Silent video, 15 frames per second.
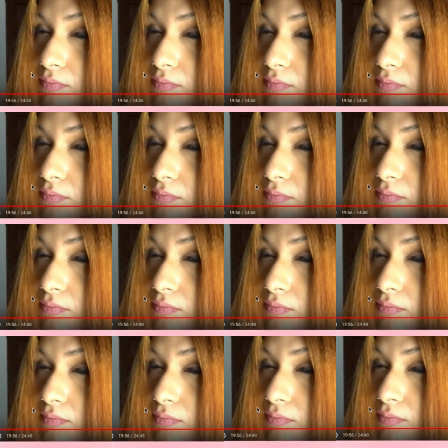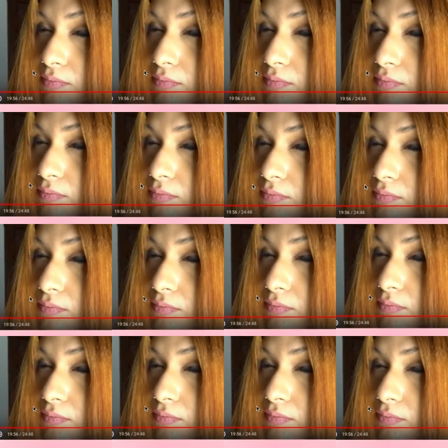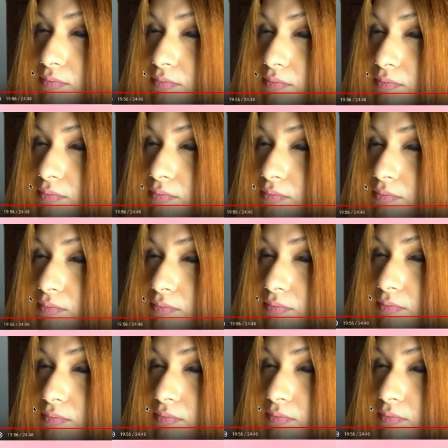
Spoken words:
No words are spoken by the person on screen.